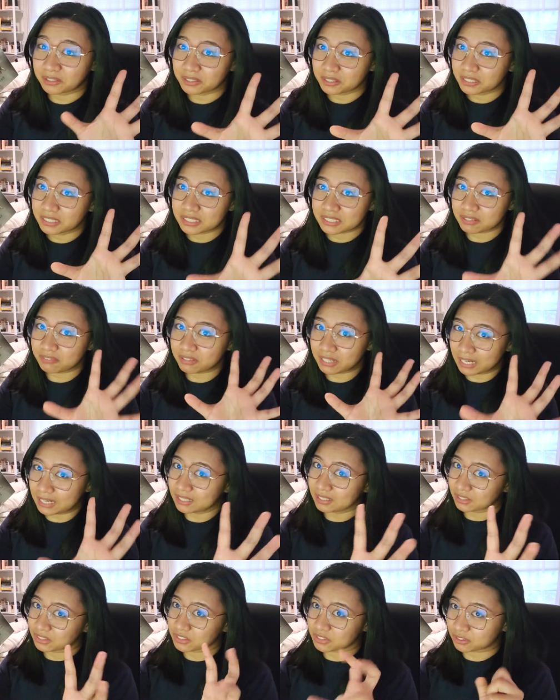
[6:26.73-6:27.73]
they're seven,
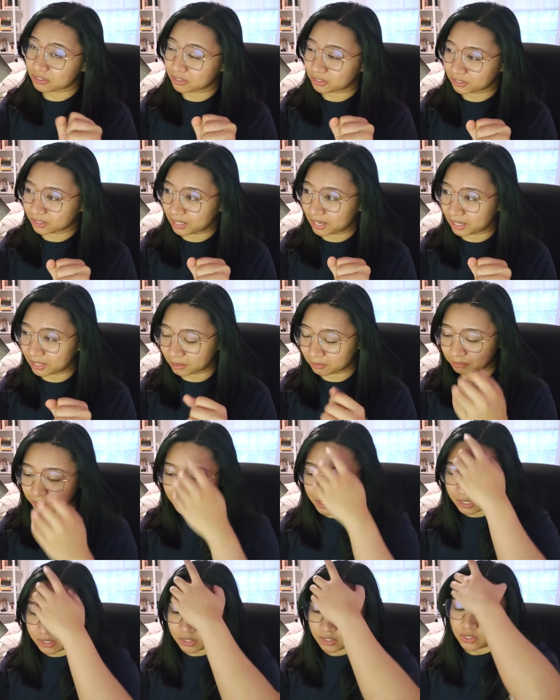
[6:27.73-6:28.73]
eight years younger than I am.
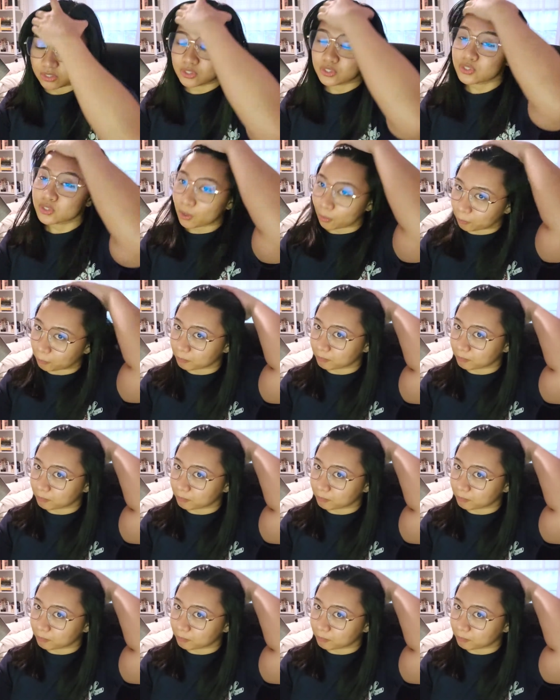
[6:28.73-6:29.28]
So,